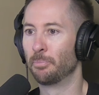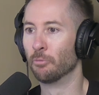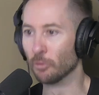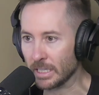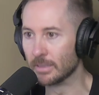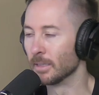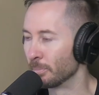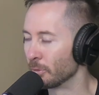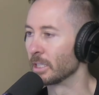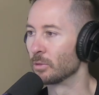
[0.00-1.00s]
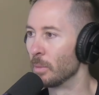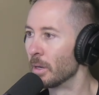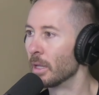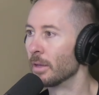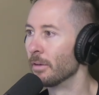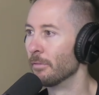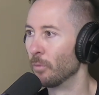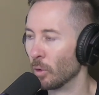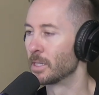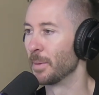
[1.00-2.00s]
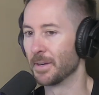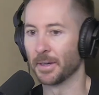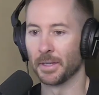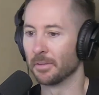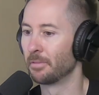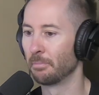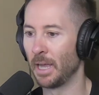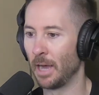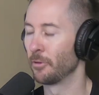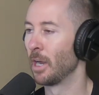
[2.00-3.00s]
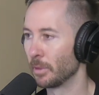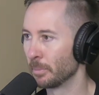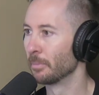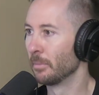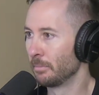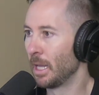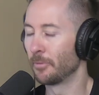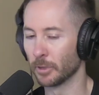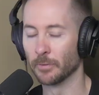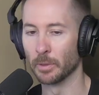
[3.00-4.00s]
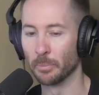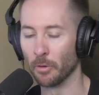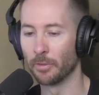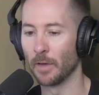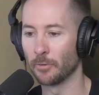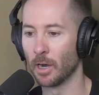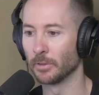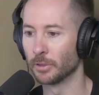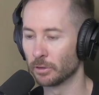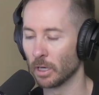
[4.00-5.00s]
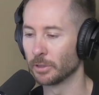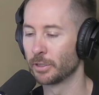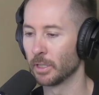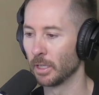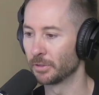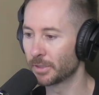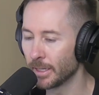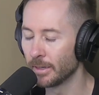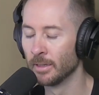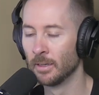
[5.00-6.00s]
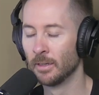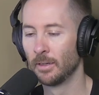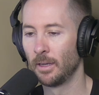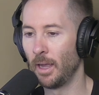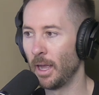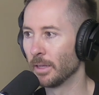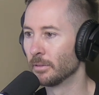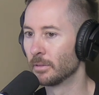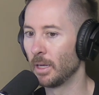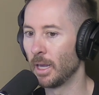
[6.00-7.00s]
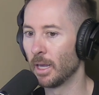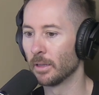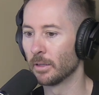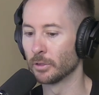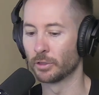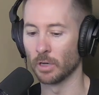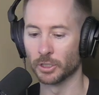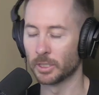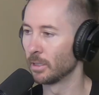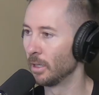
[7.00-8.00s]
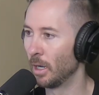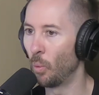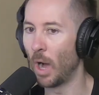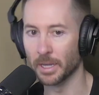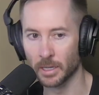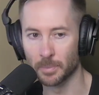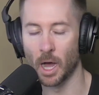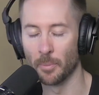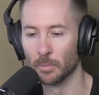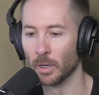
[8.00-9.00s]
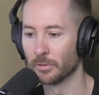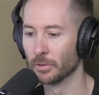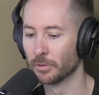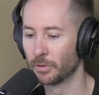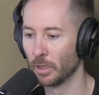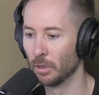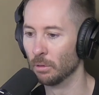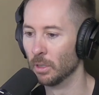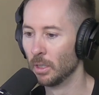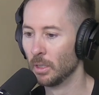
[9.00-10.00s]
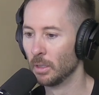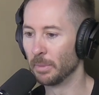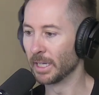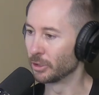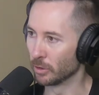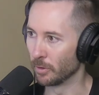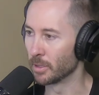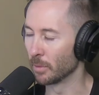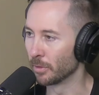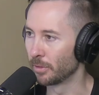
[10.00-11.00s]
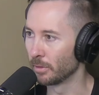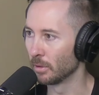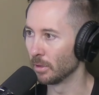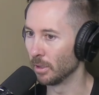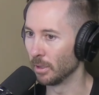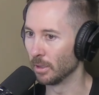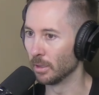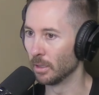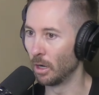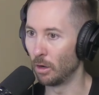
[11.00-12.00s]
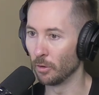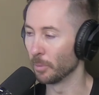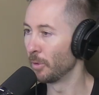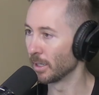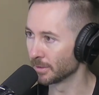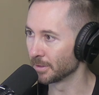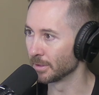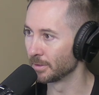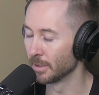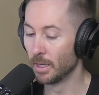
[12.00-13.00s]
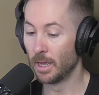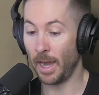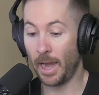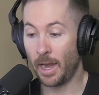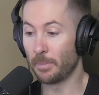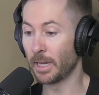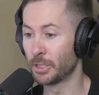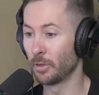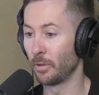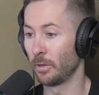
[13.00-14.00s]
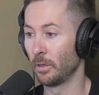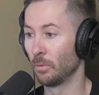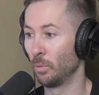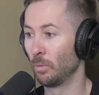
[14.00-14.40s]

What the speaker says: reason that brings women in for a tummy tuck is after giving birth, after having stretched skin, and they're stretched widened abdominal muscles. So making sure they're done with all their pregnancies and making sure that they're